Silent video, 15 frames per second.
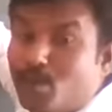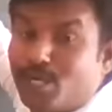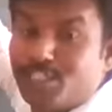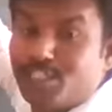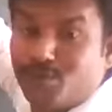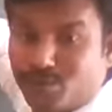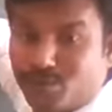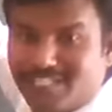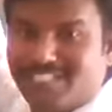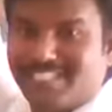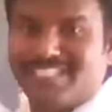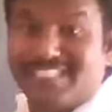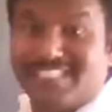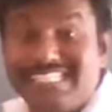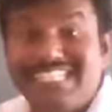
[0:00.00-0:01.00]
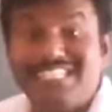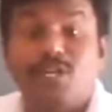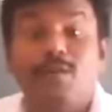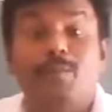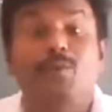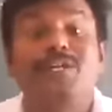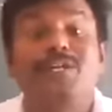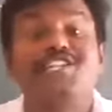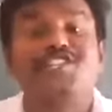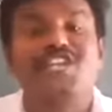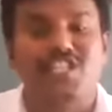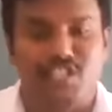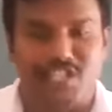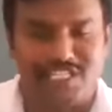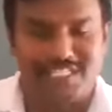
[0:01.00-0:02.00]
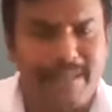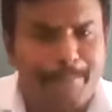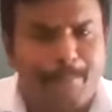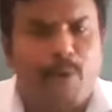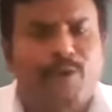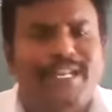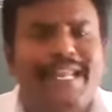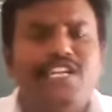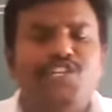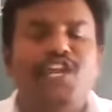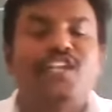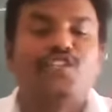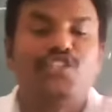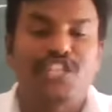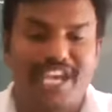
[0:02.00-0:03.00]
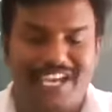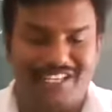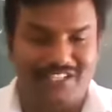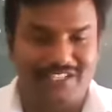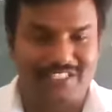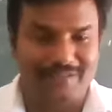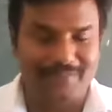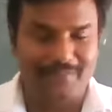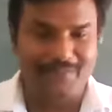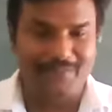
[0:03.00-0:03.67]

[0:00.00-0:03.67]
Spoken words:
positive. This is called potential change. The potential change